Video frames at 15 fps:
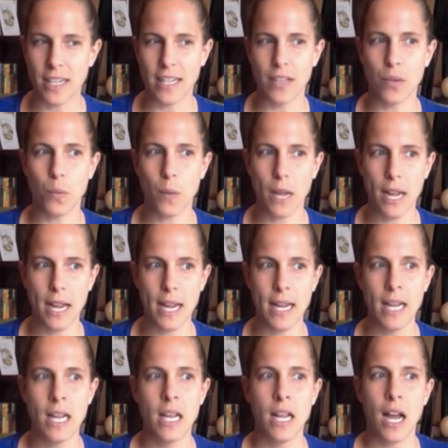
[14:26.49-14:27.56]
And the
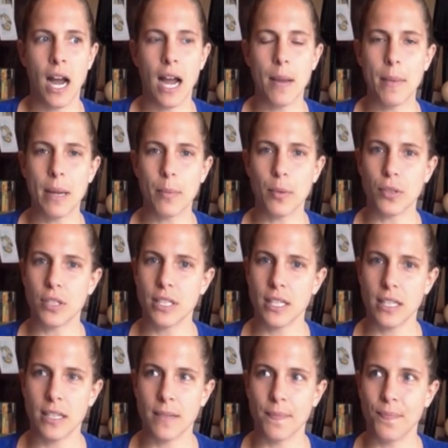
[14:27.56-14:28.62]
way I'm able
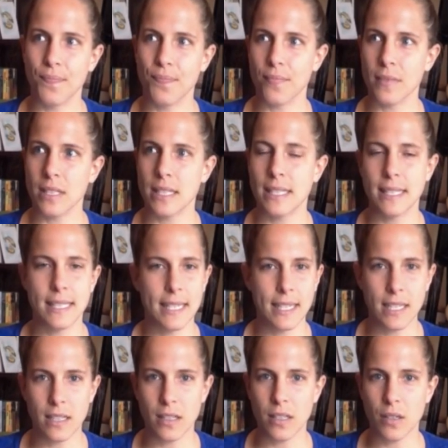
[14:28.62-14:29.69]
to
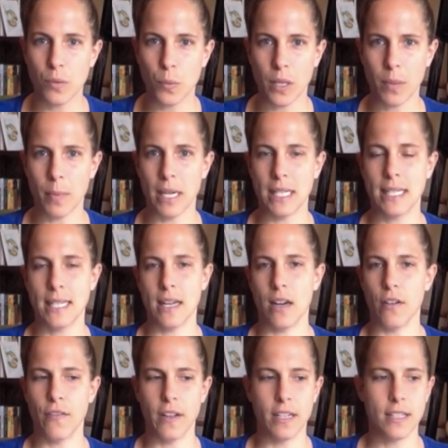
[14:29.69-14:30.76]
sit with
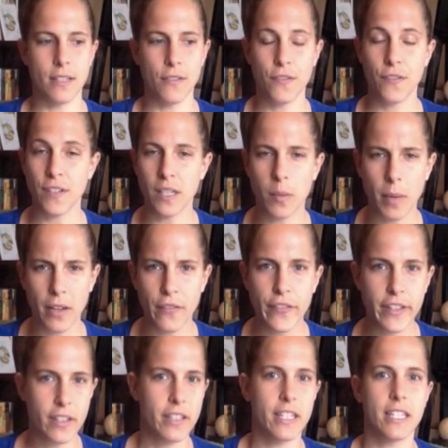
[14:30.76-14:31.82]
myself and to feel my
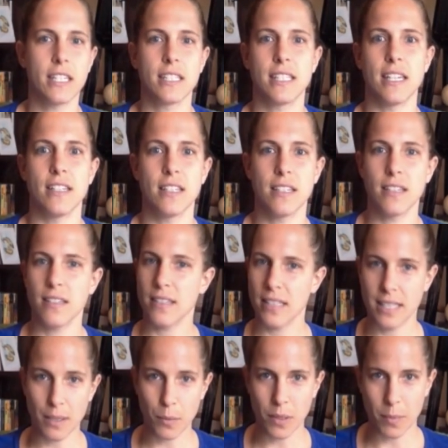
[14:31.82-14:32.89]
feelings and to
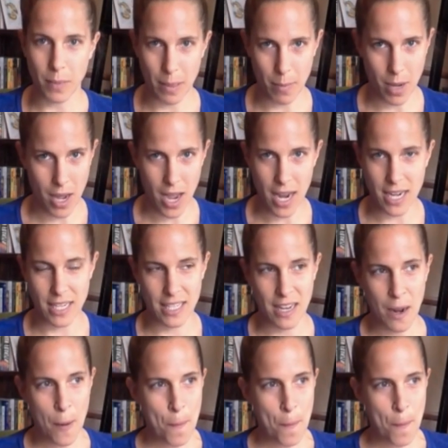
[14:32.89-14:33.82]
sit with my mind,